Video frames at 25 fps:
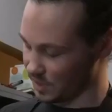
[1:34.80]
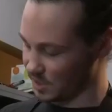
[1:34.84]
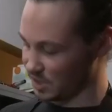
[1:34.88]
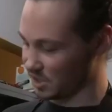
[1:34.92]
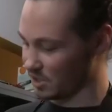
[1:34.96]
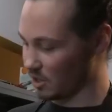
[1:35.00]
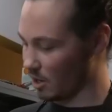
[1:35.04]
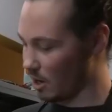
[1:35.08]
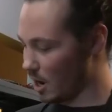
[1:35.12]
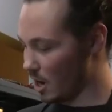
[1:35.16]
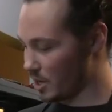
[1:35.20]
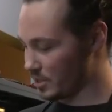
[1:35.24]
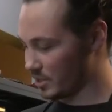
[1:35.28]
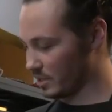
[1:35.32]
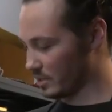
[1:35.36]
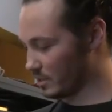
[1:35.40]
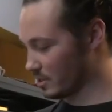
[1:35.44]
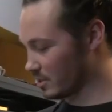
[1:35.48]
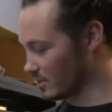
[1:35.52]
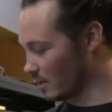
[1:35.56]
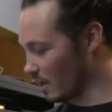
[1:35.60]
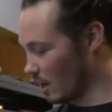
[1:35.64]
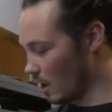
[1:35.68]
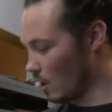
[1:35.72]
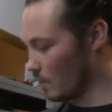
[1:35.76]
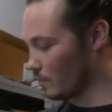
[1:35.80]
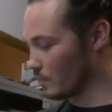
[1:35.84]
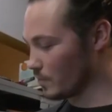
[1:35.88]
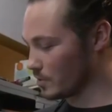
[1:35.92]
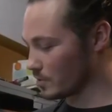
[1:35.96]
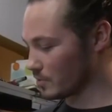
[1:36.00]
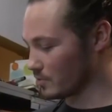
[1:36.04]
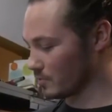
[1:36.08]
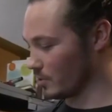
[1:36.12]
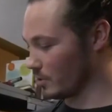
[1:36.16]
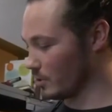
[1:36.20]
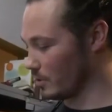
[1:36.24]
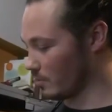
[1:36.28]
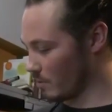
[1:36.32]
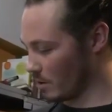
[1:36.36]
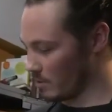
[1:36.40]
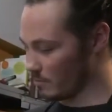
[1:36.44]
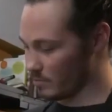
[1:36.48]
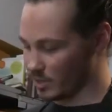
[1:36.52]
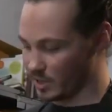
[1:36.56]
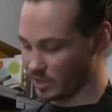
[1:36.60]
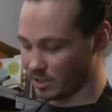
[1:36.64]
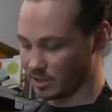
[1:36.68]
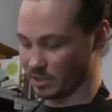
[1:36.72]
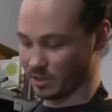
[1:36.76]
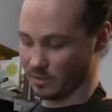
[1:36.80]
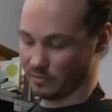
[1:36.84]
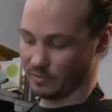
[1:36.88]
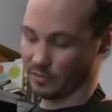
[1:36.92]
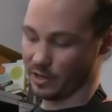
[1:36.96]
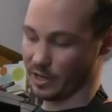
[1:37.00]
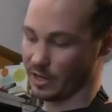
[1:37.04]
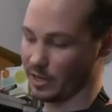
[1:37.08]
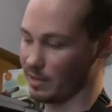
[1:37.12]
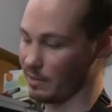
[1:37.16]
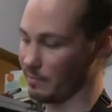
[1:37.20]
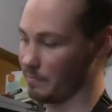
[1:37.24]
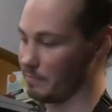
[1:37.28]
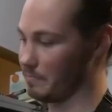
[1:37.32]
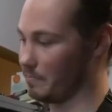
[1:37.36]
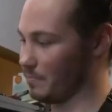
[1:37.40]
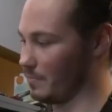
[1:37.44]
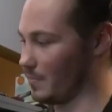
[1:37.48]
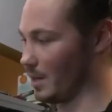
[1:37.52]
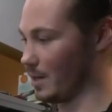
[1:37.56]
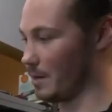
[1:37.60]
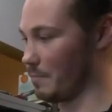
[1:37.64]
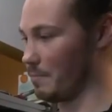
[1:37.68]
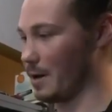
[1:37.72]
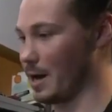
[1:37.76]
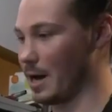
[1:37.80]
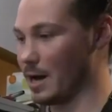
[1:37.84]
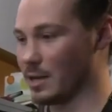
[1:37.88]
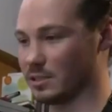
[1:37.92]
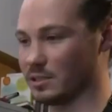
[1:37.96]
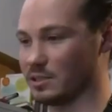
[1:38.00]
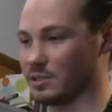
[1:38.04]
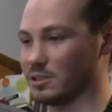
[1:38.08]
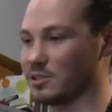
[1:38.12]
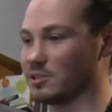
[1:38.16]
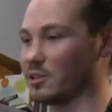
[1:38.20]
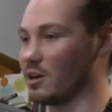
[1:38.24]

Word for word: The sauce itself is really reminiscent of like a like a pasta